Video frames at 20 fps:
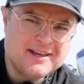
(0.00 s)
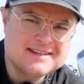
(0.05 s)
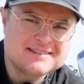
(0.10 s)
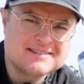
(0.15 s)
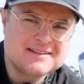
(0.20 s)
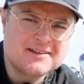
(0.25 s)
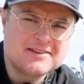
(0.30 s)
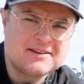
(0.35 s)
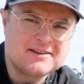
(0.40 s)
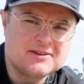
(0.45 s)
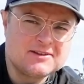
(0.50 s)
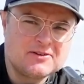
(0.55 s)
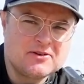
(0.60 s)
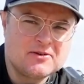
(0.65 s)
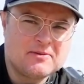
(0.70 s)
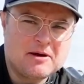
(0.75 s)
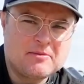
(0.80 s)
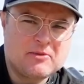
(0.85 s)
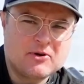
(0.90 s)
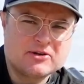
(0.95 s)
has nothing to do
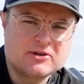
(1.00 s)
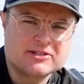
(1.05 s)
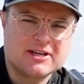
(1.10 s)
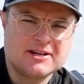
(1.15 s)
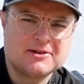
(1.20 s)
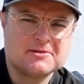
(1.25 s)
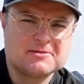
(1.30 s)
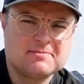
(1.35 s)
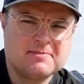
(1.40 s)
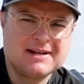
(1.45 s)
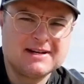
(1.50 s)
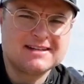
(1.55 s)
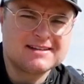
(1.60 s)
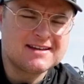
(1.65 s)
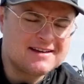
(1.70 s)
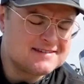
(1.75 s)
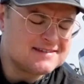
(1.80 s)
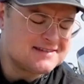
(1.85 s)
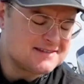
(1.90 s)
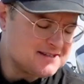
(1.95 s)
about motorcycles, but it
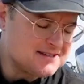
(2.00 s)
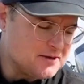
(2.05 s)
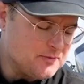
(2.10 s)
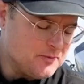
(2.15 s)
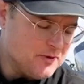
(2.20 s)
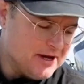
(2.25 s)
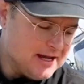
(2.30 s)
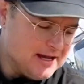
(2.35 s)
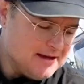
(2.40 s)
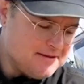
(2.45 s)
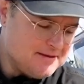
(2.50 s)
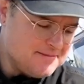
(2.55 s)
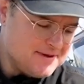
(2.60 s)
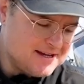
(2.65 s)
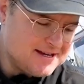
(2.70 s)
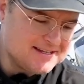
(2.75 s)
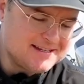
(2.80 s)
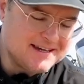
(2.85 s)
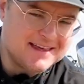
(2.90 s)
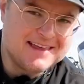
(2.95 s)
does in some way,
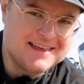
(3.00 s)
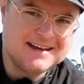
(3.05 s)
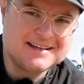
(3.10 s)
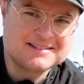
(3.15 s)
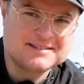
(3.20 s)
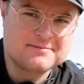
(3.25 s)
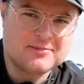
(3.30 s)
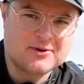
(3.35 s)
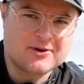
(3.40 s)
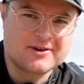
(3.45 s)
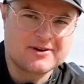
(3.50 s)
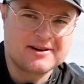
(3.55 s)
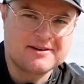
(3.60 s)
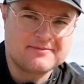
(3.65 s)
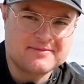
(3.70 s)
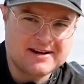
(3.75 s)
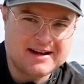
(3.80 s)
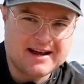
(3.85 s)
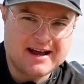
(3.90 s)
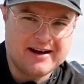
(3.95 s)
because I think it's important
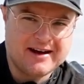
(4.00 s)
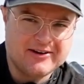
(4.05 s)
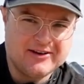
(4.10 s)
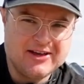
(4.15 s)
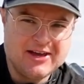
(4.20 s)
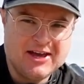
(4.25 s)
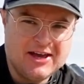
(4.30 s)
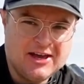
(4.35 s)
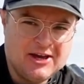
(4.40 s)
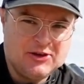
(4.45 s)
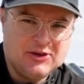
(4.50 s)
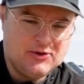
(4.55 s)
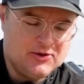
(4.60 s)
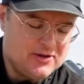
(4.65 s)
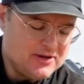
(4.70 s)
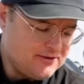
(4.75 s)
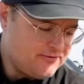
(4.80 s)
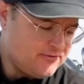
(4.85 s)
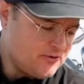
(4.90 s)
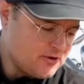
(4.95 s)
about how you
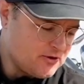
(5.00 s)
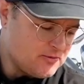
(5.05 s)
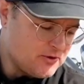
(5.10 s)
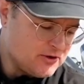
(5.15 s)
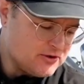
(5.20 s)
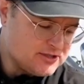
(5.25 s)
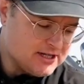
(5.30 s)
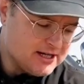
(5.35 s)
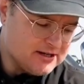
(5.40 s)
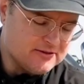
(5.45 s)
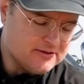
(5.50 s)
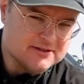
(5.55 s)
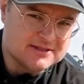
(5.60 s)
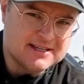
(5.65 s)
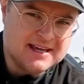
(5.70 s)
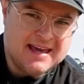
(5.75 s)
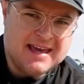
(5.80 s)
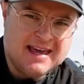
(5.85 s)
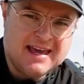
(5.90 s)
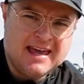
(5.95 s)
can afford motorcycles.
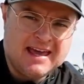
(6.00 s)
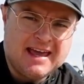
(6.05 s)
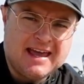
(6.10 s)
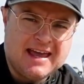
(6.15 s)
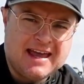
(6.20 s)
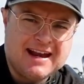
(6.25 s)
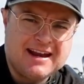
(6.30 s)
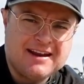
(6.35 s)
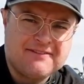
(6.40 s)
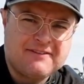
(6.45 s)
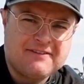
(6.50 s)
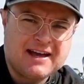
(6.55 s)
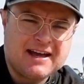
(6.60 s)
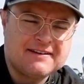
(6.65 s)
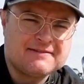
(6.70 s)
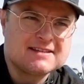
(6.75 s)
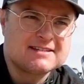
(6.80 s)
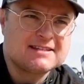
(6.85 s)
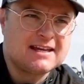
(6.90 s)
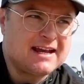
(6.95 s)
And if I
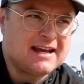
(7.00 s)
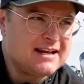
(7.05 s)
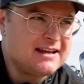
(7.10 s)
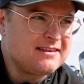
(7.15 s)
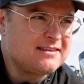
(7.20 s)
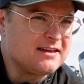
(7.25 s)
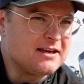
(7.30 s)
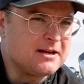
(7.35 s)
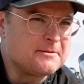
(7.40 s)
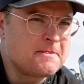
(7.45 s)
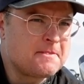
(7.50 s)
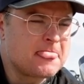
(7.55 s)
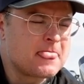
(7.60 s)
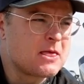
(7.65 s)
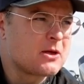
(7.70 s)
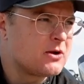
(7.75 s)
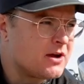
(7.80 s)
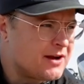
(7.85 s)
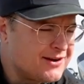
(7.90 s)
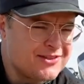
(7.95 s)
have to say anything,
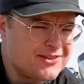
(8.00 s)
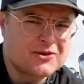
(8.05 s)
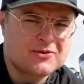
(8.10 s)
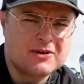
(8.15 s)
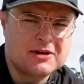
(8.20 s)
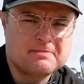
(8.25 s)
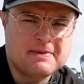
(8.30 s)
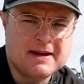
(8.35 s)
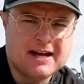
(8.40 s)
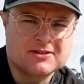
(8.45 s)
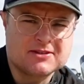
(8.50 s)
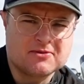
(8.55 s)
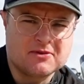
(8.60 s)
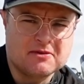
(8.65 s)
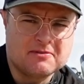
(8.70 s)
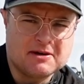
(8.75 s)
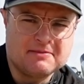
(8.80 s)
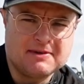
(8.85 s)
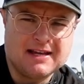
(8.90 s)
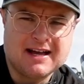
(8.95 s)
another quick backstory
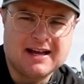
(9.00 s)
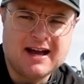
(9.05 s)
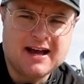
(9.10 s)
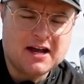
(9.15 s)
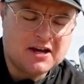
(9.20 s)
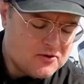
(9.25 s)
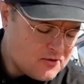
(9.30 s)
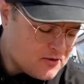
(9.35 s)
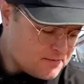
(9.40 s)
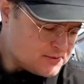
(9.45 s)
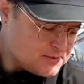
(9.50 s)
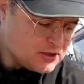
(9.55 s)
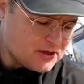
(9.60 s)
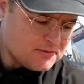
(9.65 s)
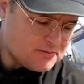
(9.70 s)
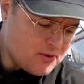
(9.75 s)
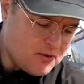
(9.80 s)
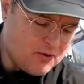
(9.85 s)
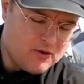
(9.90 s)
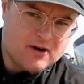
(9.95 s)
about me. I grew up
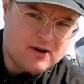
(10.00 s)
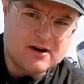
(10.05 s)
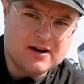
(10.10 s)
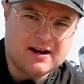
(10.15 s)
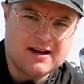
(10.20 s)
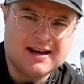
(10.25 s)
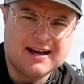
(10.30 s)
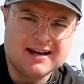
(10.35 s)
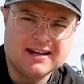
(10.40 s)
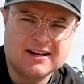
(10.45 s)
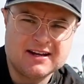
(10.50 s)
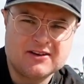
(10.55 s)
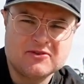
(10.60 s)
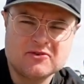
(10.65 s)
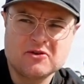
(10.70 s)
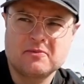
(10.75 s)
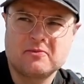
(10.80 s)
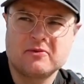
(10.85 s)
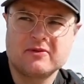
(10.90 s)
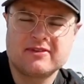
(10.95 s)
dirt poor. I
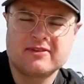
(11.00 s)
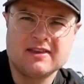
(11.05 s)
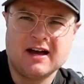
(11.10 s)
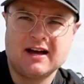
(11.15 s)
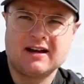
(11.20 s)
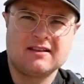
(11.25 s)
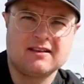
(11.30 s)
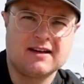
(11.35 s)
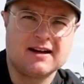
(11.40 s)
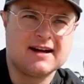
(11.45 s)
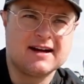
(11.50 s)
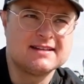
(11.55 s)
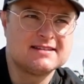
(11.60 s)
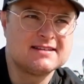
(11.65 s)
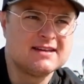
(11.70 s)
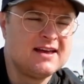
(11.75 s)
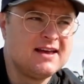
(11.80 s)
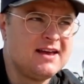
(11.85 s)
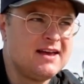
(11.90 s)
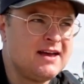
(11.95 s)
grew up with not a
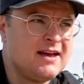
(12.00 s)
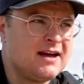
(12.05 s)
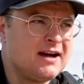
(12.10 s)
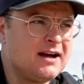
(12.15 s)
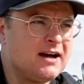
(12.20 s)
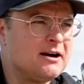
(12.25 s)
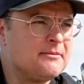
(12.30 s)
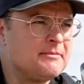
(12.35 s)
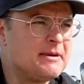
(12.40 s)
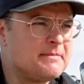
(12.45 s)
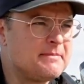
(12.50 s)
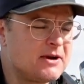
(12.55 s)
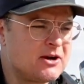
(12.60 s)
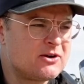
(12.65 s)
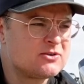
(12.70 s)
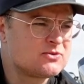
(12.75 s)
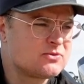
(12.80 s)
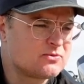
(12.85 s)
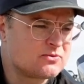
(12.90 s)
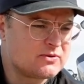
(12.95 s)
lot. My
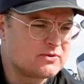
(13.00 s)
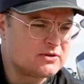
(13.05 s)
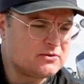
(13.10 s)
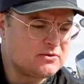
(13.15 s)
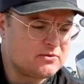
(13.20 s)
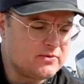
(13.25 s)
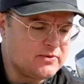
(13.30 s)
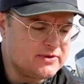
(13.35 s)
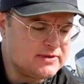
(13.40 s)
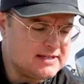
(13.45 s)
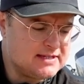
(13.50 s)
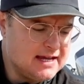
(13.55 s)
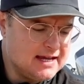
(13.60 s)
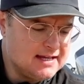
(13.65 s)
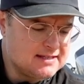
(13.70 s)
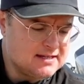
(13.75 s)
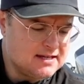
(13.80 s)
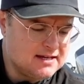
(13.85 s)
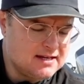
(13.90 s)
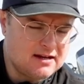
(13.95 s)
parents were riddled with
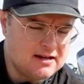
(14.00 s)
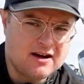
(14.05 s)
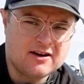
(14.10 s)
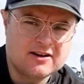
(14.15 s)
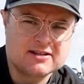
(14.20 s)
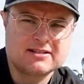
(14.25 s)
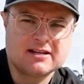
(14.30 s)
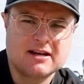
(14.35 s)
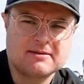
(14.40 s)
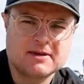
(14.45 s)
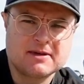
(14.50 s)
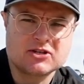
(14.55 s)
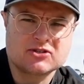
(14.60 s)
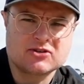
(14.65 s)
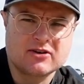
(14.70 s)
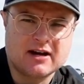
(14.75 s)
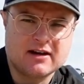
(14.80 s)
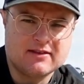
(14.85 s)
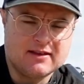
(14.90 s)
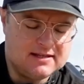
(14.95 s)
debt. Honestly, I'm not
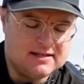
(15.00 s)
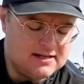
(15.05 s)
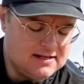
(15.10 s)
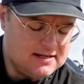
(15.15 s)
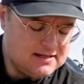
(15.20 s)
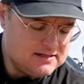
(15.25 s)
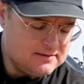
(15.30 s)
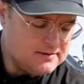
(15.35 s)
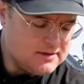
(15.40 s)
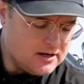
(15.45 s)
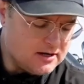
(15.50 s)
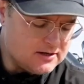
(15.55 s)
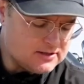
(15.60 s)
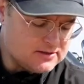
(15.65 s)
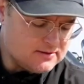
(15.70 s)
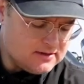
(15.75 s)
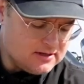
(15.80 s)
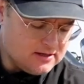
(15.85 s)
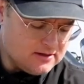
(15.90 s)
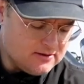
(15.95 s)
sure how they did it, to be
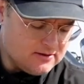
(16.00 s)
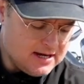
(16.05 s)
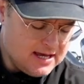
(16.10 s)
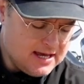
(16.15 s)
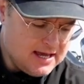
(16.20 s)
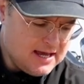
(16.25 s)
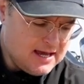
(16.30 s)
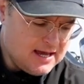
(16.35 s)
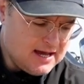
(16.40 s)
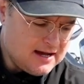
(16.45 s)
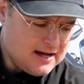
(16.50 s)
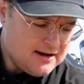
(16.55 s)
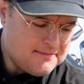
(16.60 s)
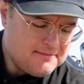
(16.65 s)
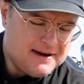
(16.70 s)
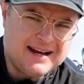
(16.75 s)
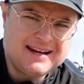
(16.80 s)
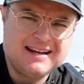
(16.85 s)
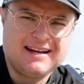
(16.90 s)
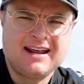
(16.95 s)
honest with you.
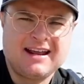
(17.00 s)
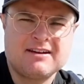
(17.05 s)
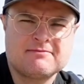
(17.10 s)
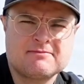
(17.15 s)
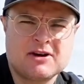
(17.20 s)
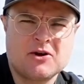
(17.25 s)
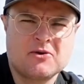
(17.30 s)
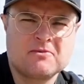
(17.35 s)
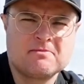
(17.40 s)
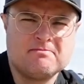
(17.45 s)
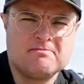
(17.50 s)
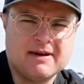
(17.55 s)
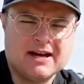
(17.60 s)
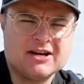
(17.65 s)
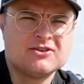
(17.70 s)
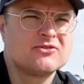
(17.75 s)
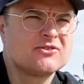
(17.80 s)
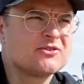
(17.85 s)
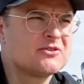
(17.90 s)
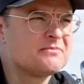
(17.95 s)
I didn't have my own
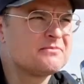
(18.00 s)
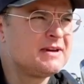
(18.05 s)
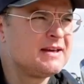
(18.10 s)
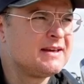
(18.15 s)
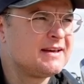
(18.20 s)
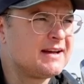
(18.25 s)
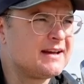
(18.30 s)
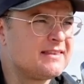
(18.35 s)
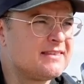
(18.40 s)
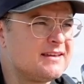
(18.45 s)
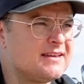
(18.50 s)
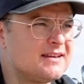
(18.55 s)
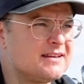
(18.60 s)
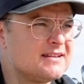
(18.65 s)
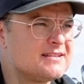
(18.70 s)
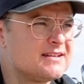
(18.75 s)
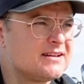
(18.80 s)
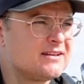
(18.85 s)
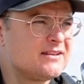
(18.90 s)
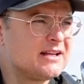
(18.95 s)
bedroom, I think,
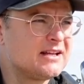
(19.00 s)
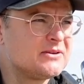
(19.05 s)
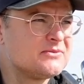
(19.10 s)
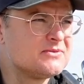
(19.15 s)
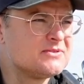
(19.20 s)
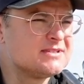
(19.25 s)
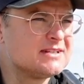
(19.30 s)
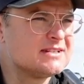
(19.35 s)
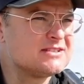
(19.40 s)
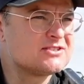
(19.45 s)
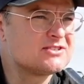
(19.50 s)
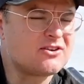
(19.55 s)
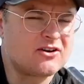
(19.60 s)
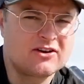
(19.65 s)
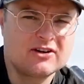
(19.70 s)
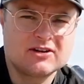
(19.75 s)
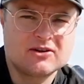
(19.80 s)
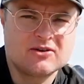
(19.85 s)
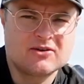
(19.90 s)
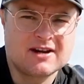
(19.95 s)
until I was like
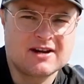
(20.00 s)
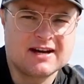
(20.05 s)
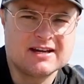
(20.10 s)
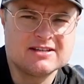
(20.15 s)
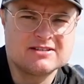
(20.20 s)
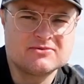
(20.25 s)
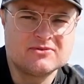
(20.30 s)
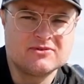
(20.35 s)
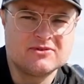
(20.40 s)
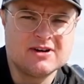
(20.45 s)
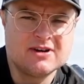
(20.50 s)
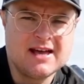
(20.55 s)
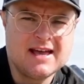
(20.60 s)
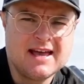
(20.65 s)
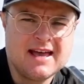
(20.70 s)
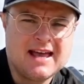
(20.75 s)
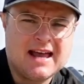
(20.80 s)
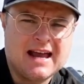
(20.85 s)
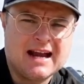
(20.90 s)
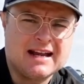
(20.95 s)
starting to go into high school.
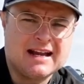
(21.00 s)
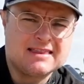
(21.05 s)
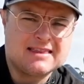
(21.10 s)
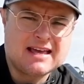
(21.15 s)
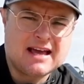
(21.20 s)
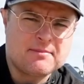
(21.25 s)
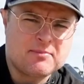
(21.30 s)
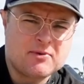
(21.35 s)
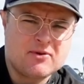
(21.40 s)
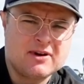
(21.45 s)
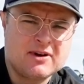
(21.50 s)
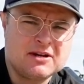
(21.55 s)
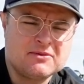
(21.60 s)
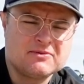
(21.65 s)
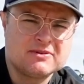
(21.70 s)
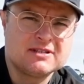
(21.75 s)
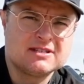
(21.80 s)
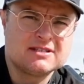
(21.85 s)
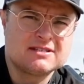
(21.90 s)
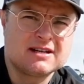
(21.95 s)
And at that point it
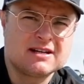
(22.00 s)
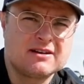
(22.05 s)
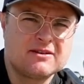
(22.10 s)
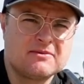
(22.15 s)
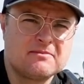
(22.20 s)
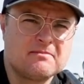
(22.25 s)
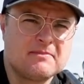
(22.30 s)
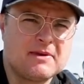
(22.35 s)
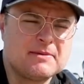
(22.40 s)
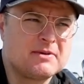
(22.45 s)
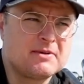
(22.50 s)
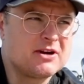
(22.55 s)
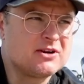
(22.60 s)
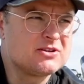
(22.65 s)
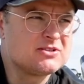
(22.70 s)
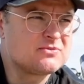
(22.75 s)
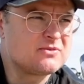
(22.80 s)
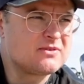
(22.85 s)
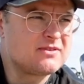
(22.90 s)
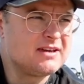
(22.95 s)
was, my
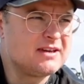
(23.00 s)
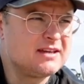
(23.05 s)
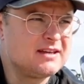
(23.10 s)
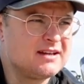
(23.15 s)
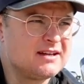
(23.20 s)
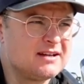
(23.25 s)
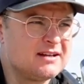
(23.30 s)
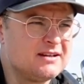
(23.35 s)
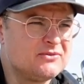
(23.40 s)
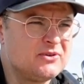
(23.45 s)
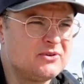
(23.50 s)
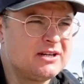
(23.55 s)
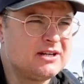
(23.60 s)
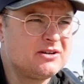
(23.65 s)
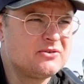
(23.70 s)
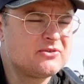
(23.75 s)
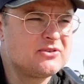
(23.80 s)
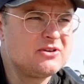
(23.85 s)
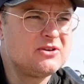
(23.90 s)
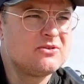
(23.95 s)
parents were thinking,
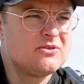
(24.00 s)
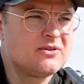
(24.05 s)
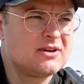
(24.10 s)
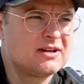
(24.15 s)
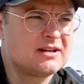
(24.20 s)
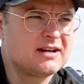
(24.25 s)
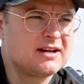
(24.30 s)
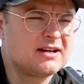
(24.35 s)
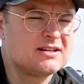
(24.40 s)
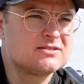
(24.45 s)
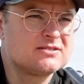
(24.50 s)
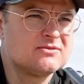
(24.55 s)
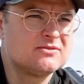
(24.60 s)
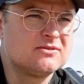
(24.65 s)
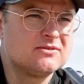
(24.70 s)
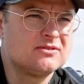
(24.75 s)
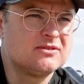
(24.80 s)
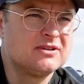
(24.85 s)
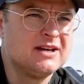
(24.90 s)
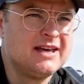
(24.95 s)
well, with you going into high
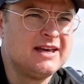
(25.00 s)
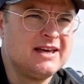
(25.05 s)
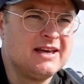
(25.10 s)
school,